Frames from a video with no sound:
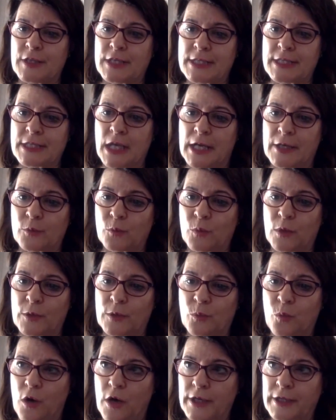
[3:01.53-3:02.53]
these
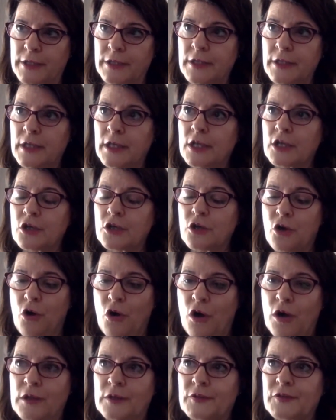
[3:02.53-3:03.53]
911
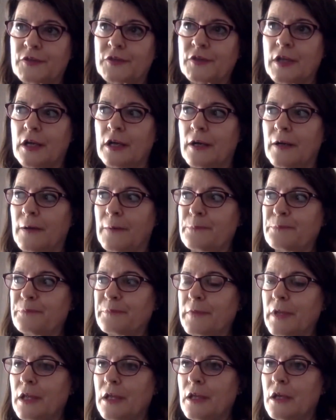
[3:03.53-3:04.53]
calls.
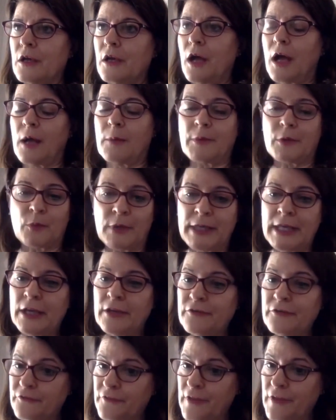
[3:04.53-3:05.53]
We
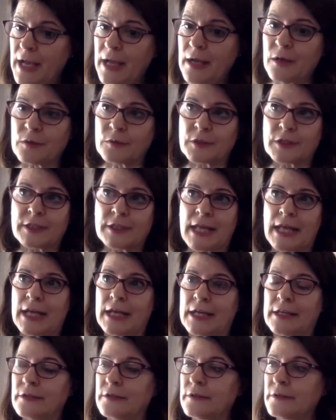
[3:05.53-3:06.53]
have found
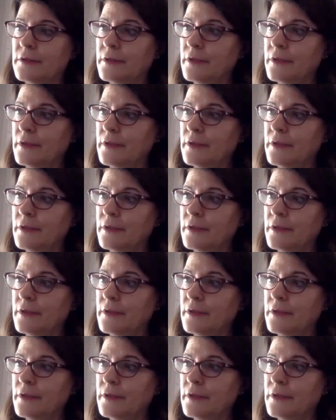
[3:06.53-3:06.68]
that,